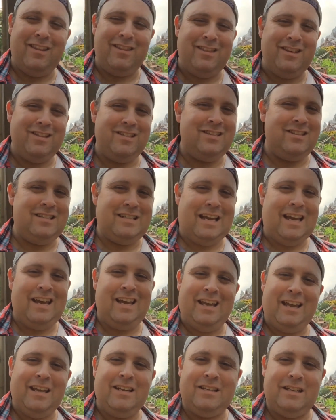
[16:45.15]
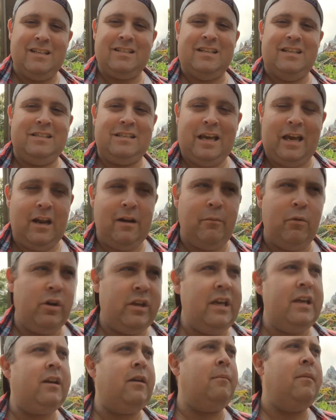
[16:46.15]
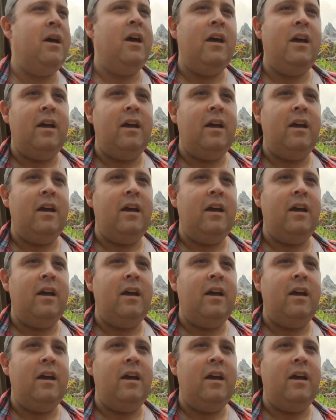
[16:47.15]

this day in Disney's Animal Kingdom,